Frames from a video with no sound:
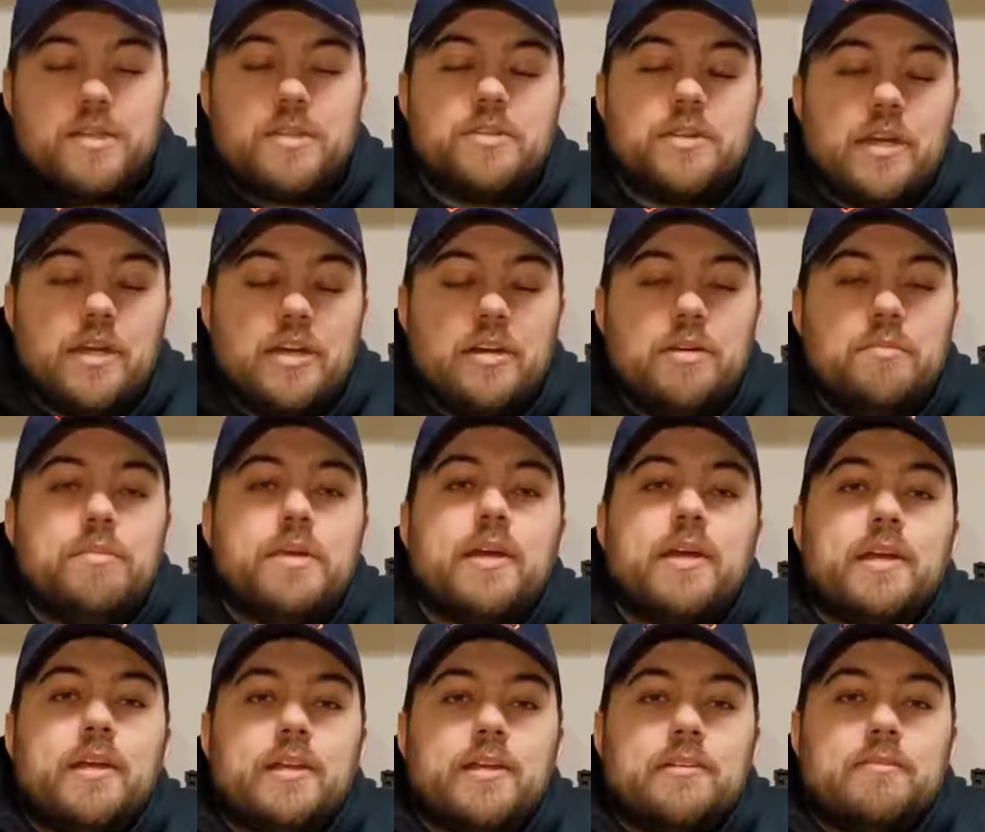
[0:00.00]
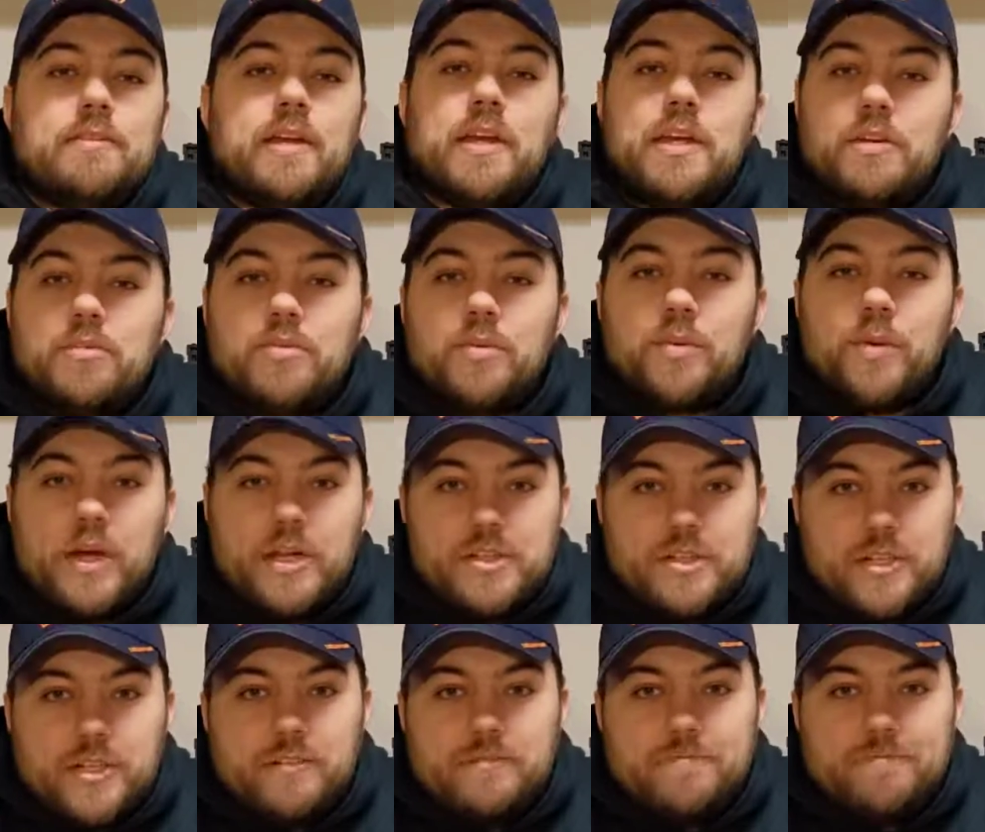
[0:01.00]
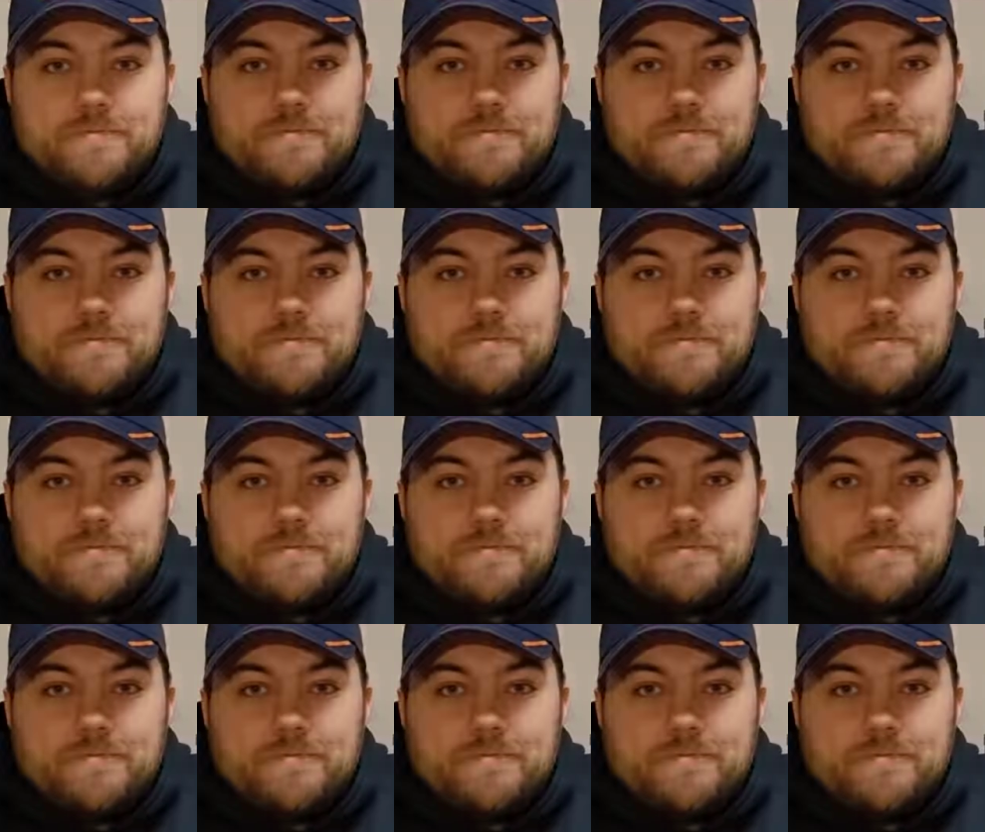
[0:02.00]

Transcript: been Jacob, and thank you for watching.